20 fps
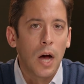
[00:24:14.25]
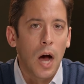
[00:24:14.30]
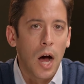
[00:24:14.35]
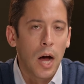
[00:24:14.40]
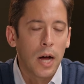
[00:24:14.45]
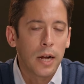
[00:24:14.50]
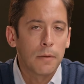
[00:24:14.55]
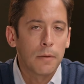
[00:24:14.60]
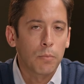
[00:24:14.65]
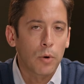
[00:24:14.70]

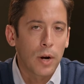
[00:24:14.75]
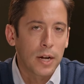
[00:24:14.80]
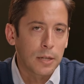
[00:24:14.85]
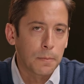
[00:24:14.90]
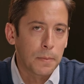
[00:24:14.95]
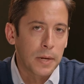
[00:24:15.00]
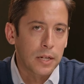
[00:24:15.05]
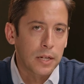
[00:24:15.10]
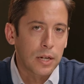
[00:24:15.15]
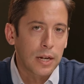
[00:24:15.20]
on
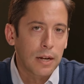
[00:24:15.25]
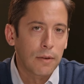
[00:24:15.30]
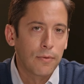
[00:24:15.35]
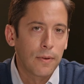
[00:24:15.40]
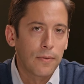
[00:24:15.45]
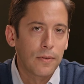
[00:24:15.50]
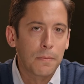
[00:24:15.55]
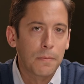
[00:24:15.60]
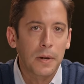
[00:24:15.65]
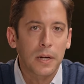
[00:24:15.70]
prize picks to get
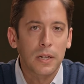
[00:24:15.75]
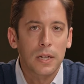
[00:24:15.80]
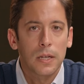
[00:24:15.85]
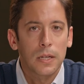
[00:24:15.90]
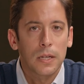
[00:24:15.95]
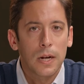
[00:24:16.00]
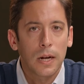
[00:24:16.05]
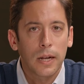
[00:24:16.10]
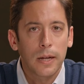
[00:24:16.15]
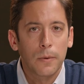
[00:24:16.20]
50 bucks
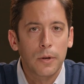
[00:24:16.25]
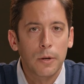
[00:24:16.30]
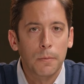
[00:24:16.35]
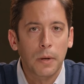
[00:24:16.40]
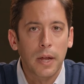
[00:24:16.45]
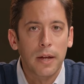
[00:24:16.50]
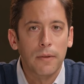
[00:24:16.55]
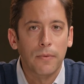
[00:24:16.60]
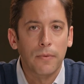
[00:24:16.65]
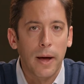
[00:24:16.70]
instantly when you
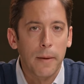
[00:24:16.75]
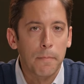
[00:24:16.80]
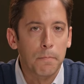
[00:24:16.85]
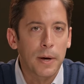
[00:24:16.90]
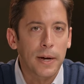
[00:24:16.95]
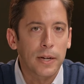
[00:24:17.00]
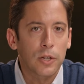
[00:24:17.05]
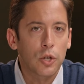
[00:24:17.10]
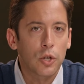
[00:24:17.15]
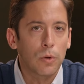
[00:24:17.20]
play five
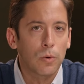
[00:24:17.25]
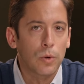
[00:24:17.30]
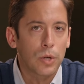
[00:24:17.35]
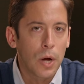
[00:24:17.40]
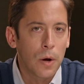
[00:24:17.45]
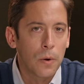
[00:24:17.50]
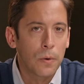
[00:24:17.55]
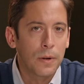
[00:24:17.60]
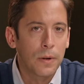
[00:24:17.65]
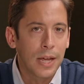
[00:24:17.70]
bucks. You
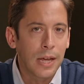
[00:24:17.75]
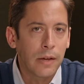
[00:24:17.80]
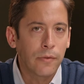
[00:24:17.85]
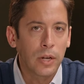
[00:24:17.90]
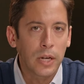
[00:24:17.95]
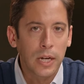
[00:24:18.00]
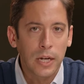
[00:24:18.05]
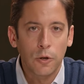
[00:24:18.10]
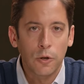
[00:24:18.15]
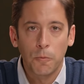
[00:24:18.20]
don't
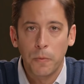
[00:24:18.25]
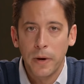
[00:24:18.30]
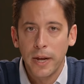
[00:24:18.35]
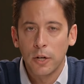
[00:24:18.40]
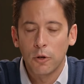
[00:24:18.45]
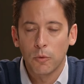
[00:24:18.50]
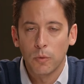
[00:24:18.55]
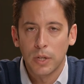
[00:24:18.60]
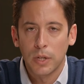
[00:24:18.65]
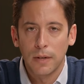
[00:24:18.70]
even need to
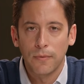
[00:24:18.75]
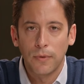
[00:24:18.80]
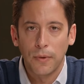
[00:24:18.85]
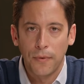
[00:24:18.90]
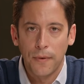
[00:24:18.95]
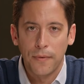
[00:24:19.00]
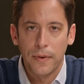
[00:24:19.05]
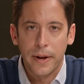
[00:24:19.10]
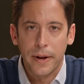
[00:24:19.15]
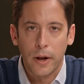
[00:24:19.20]
win to receive the
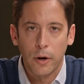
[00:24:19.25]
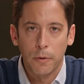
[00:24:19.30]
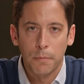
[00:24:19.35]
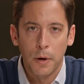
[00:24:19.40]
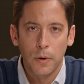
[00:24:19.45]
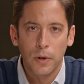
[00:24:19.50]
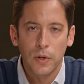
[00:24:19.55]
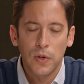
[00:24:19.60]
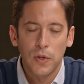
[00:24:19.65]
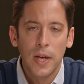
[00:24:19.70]
$50
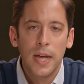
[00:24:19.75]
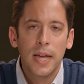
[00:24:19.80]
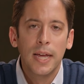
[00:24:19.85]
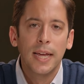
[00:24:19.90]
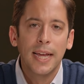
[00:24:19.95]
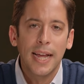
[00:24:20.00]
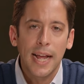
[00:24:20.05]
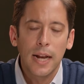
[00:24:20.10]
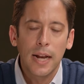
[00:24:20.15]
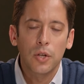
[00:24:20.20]
bonus.
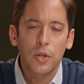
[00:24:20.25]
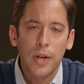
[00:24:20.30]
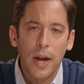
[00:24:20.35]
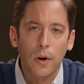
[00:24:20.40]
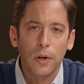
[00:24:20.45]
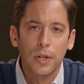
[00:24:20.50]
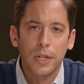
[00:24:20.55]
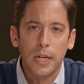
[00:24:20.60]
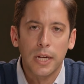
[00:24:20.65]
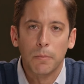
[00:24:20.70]
It is
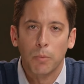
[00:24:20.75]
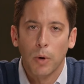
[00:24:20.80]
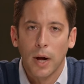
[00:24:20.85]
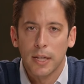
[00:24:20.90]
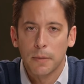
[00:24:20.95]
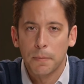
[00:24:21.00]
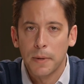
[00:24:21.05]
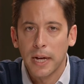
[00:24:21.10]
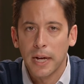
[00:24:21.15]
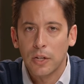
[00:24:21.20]
guaranteed.
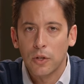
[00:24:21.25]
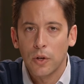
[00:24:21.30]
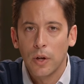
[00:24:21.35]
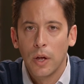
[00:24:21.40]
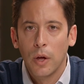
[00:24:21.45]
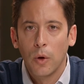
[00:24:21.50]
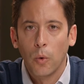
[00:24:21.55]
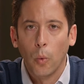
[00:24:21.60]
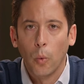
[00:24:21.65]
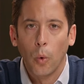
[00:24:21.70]
Prize picks,
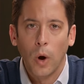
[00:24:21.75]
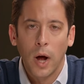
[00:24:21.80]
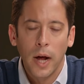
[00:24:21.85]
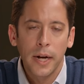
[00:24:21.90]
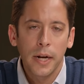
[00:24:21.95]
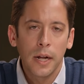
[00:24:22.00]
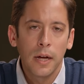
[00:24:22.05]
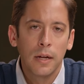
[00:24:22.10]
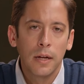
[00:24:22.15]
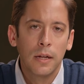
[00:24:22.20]

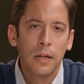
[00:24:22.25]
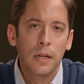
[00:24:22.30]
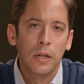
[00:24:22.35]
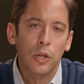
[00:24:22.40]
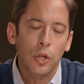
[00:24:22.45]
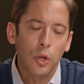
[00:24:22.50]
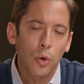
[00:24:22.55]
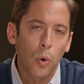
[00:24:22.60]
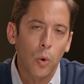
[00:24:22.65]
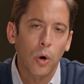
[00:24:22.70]
run
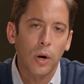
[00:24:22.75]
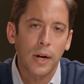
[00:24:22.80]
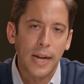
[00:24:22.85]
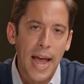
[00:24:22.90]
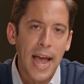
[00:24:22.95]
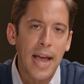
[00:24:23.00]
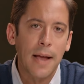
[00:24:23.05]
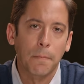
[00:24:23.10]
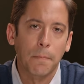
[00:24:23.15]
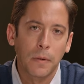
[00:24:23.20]
your
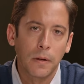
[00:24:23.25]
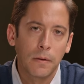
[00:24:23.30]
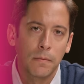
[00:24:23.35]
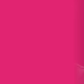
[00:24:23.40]
game.